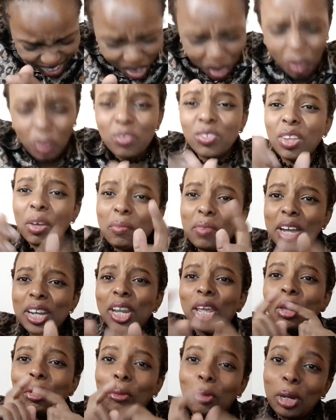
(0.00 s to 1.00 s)
of the
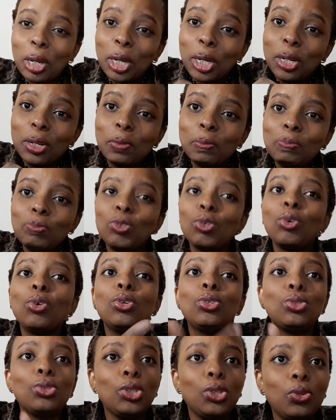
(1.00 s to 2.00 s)
money you need to go
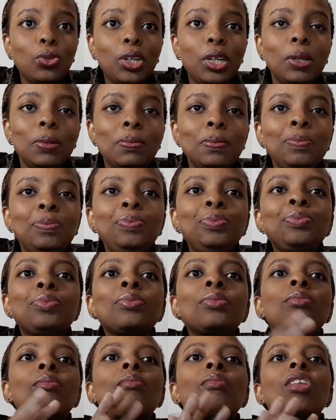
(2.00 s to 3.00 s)
to uni.
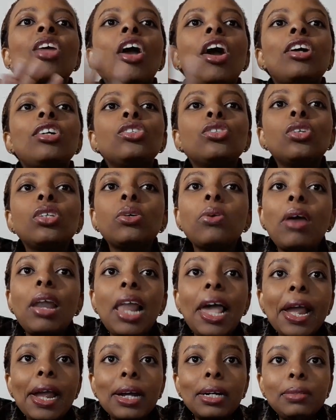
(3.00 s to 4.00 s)
So they were
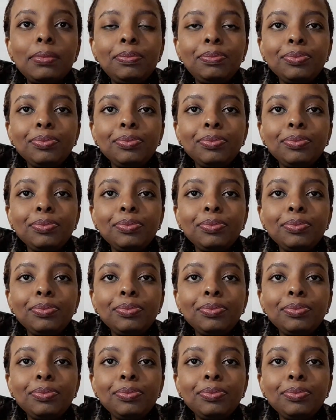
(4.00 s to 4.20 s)
like,